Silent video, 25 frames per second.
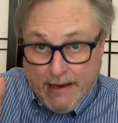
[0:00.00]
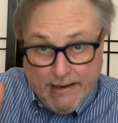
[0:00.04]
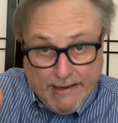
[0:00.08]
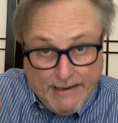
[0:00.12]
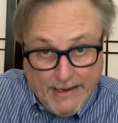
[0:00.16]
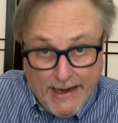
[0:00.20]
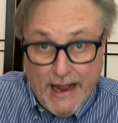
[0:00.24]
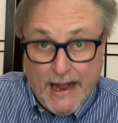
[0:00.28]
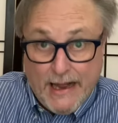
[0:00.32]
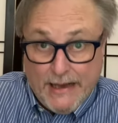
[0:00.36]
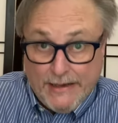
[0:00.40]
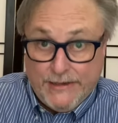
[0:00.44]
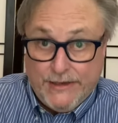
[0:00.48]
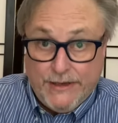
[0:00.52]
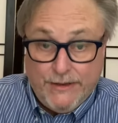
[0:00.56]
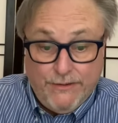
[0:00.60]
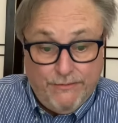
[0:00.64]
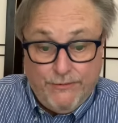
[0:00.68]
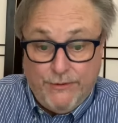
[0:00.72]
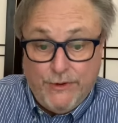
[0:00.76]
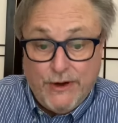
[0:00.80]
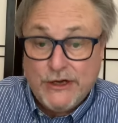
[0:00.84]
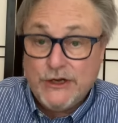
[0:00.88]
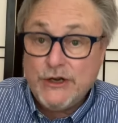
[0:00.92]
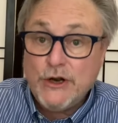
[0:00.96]
Yes,
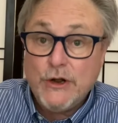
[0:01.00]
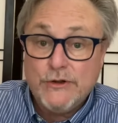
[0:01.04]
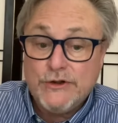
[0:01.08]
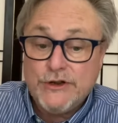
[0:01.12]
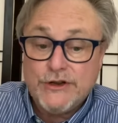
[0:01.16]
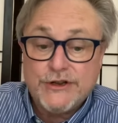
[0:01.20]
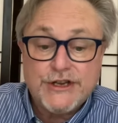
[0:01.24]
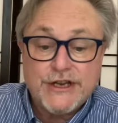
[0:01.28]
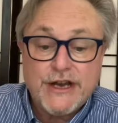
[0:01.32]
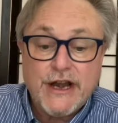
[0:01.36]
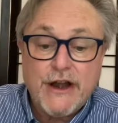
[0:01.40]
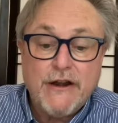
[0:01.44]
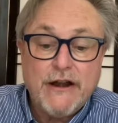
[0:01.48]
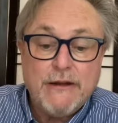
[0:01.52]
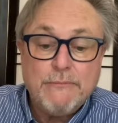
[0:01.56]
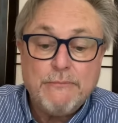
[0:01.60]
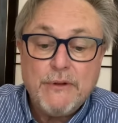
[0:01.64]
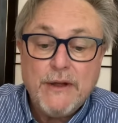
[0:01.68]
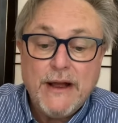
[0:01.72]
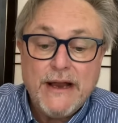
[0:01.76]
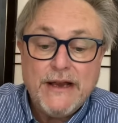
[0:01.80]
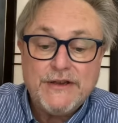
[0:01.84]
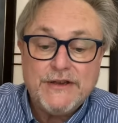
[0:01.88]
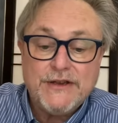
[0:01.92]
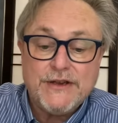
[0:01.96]
thresholds are scary
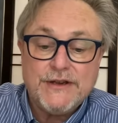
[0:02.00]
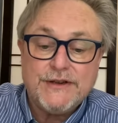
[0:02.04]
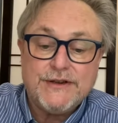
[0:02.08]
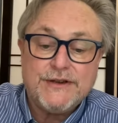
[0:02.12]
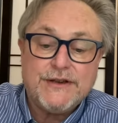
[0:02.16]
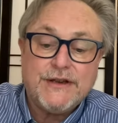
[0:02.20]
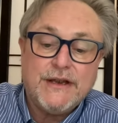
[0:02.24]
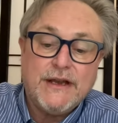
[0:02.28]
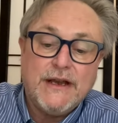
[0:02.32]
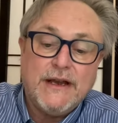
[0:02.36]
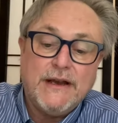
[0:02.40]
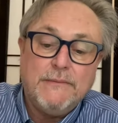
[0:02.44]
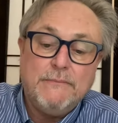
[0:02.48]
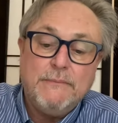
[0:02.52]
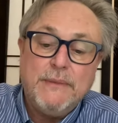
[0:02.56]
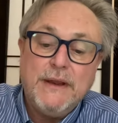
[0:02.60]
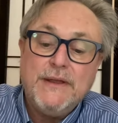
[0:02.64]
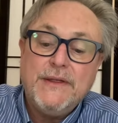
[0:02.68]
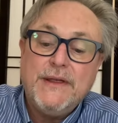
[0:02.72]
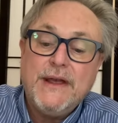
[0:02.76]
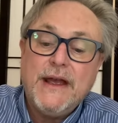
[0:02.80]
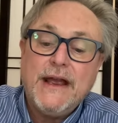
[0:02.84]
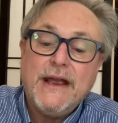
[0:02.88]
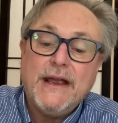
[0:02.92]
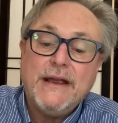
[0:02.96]
places, be
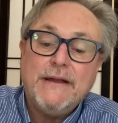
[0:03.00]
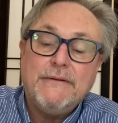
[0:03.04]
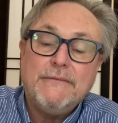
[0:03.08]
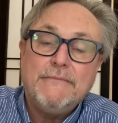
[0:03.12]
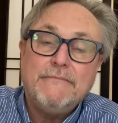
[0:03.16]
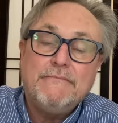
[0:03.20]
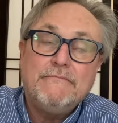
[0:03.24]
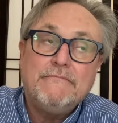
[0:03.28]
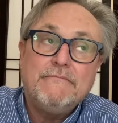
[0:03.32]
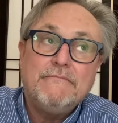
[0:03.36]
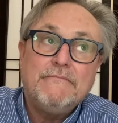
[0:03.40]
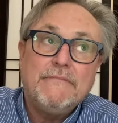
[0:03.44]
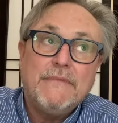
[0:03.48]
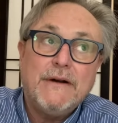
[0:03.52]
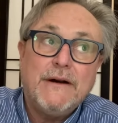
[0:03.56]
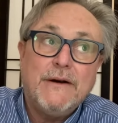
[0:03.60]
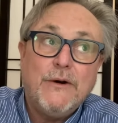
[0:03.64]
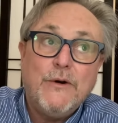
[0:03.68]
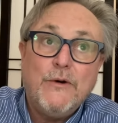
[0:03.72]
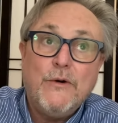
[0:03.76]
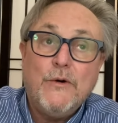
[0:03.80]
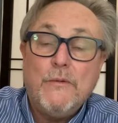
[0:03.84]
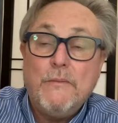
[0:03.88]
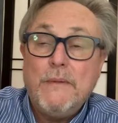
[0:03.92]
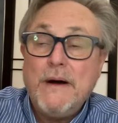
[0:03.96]
they
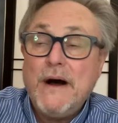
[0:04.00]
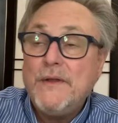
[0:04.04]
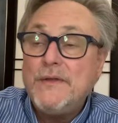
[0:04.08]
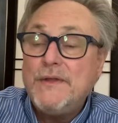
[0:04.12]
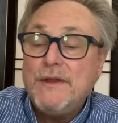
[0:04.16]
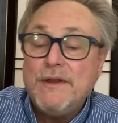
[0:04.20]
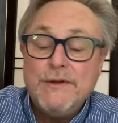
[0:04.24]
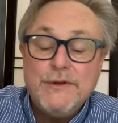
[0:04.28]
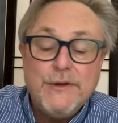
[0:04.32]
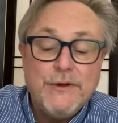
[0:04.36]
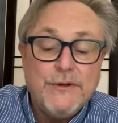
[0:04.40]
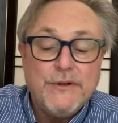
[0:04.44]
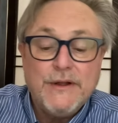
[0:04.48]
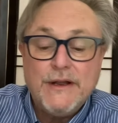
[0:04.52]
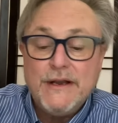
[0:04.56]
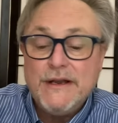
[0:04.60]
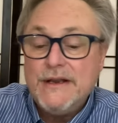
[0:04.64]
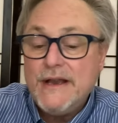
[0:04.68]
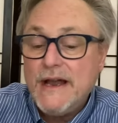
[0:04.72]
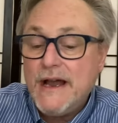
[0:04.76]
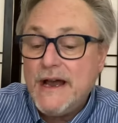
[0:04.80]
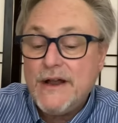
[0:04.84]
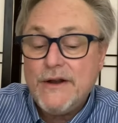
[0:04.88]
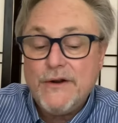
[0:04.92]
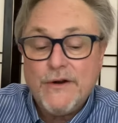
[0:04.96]
about the newly
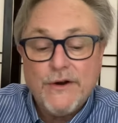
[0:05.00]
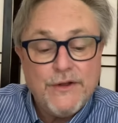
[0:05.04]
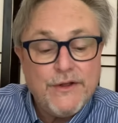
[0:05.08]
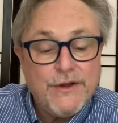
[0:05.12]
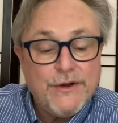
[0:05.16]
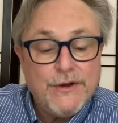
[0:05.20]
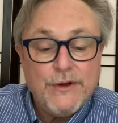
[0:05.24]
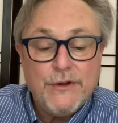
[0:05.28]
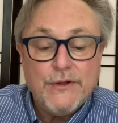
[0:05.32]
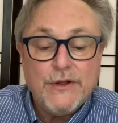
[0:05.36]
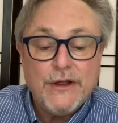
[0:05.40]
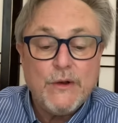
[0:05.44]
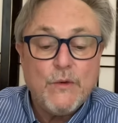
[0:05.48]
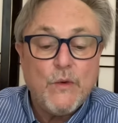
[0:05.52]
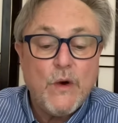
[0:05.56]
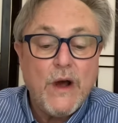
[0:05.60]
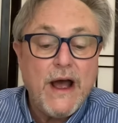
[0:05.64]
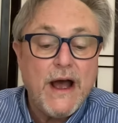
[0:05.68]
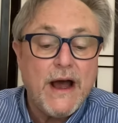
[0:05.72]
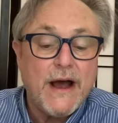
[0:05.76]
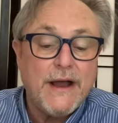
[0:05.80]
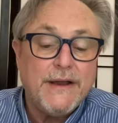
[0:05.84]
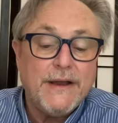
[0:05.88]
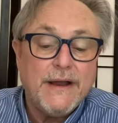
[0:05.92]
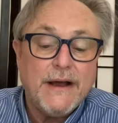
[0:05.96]
dead or the
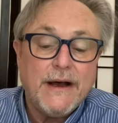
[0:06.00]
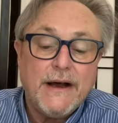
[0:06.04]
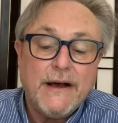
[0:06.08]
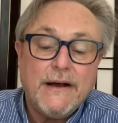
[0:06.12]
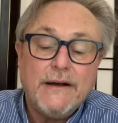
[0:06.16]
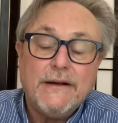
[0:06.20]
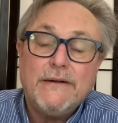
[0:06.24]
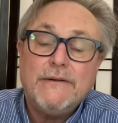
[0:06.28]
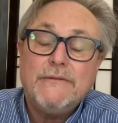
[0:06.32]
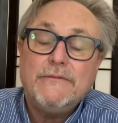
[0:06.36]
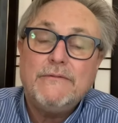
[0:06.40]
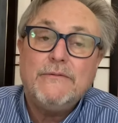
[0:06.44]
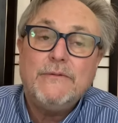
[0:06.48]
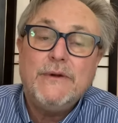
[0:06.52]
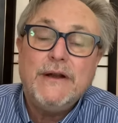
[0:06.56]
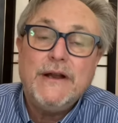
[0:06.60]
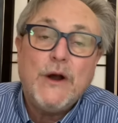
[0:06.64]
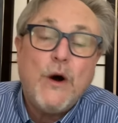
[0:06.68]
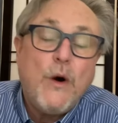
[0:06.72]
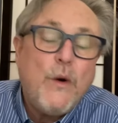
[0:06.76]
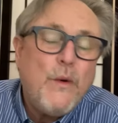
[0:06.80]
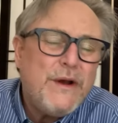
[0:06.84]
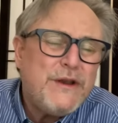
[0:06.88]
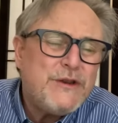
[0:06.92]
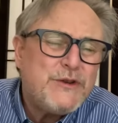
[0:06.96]
newlywed. We
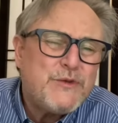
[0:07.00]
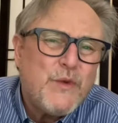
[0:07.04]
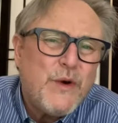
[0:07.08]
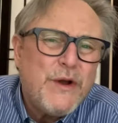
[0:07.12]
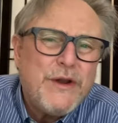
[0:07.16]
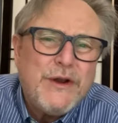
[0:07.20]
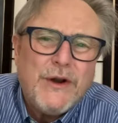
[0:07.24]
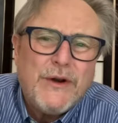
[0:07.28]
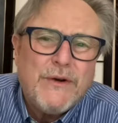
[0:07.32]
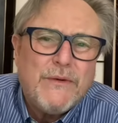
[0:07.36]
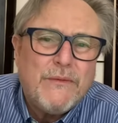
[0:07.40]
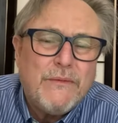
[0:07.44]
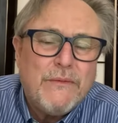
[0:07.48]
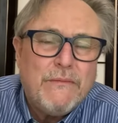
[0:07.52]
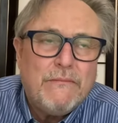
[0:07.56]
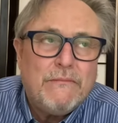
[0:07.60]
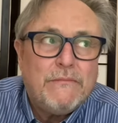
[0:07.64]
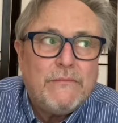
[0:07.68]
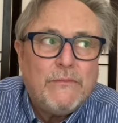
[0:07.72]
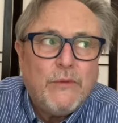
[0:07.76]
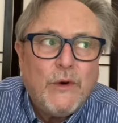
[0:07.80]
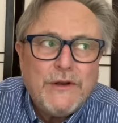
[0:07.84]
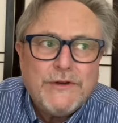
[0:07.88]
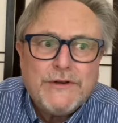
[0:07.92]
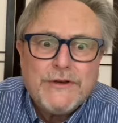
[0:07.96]
always wonder
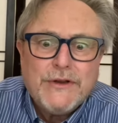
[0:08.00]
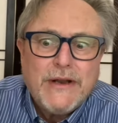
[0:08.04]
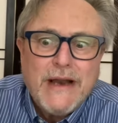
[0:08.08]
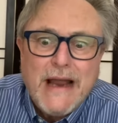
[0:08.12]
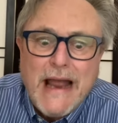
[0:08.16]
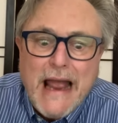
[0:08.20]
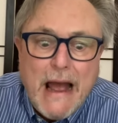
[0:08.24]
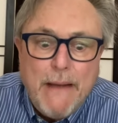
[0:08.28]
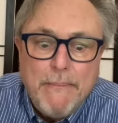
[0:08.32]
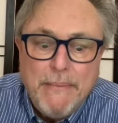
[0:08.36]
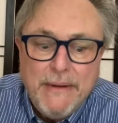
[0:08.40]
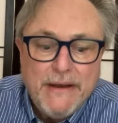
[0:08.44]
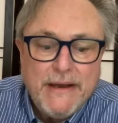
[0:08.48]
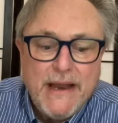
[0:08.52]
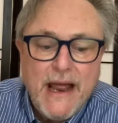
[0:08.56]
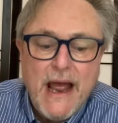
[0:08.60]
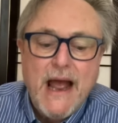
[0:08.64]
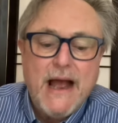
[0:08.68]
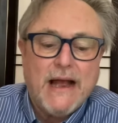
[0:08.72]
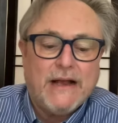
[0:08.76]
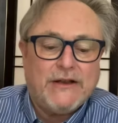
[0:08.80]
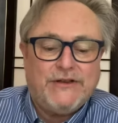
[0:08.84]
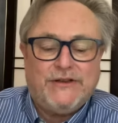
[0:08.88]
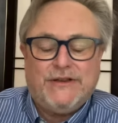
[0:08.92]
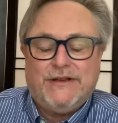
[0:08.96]
what's going to happen
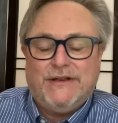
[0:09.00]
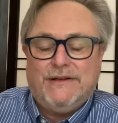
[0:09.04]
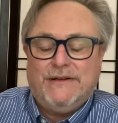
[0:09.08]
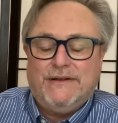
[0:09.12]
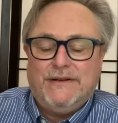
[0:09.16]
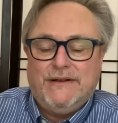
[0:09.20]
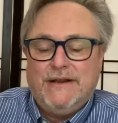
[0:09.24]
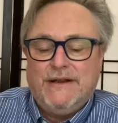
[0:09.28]
next.